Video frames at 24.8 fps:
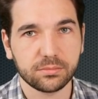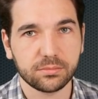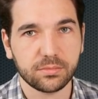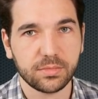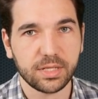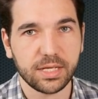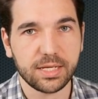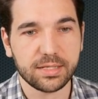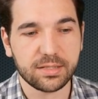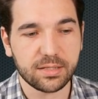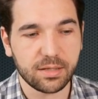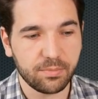
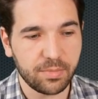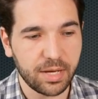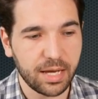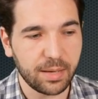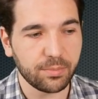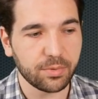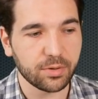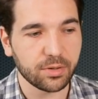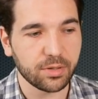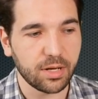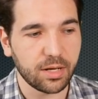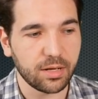is a
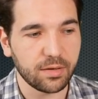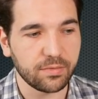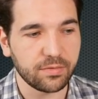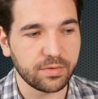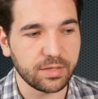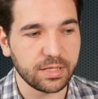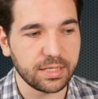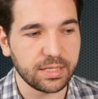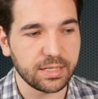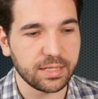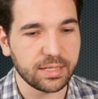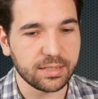member of
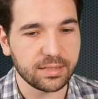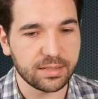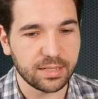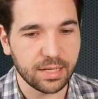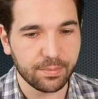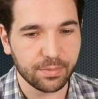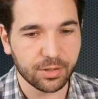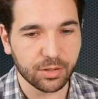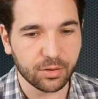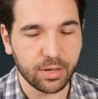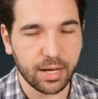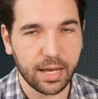the
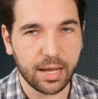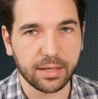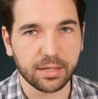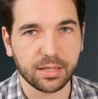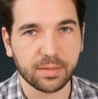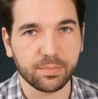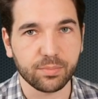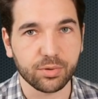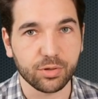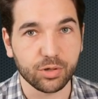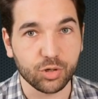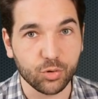
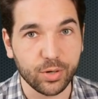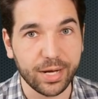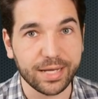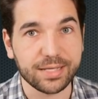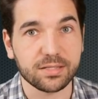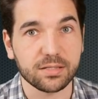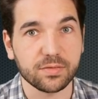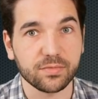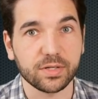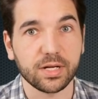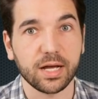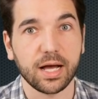Democratic
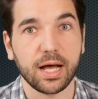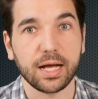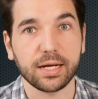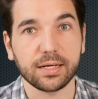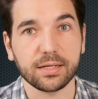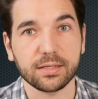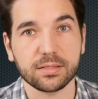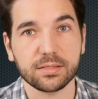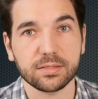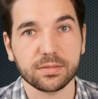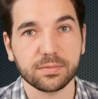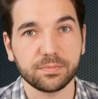Progressive
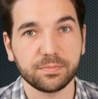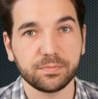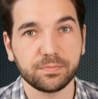Caucus,